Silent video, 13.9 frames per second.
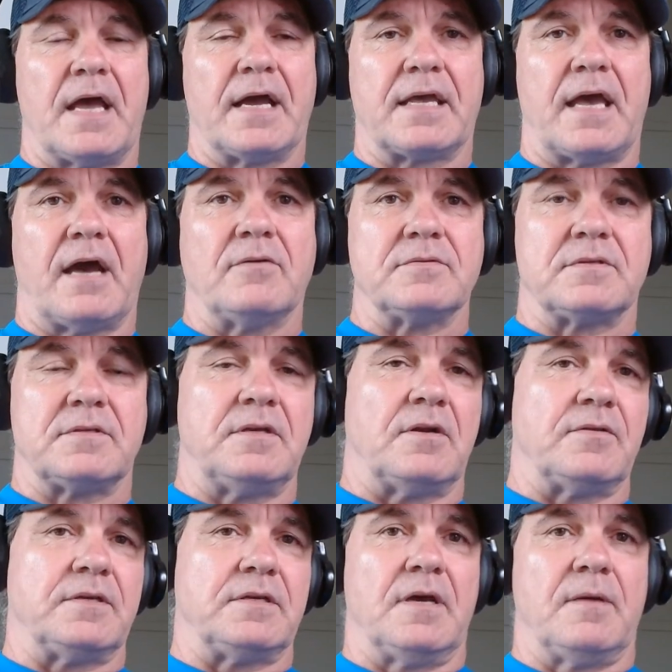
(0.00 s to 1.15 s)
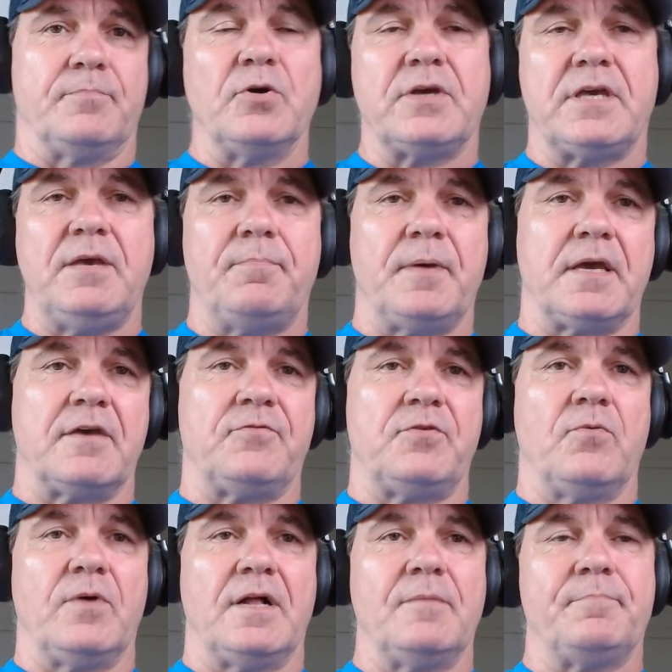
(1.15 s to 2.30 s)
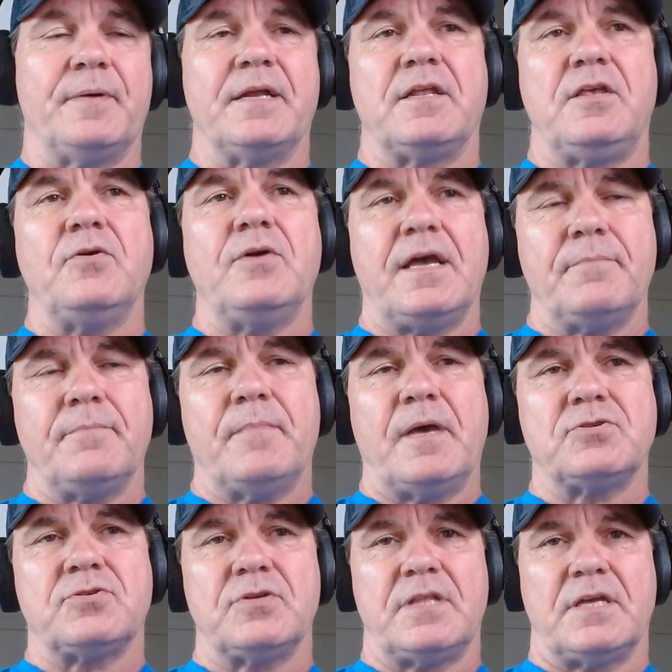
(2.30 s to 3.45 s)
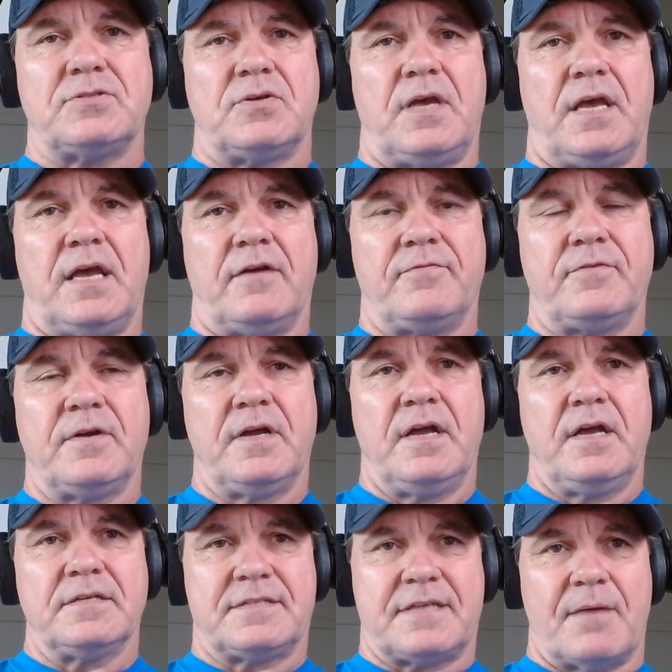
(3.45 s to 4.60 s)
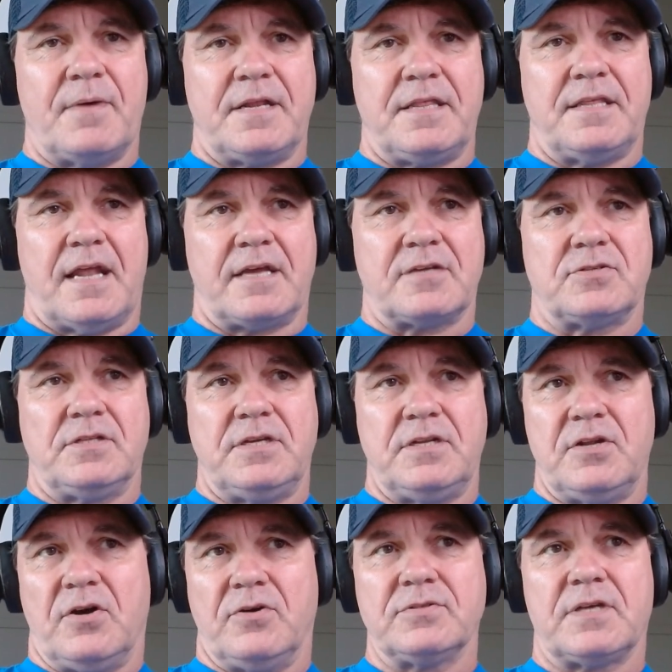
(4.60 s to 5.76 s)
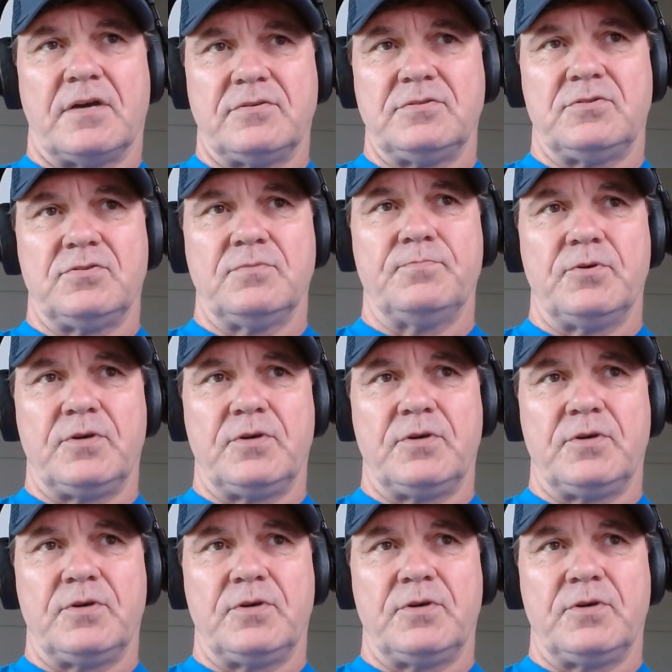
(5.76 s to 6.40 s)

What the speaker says: account, the bookkeeping, if you will, but you make sure that you have somebody that actually knows how to do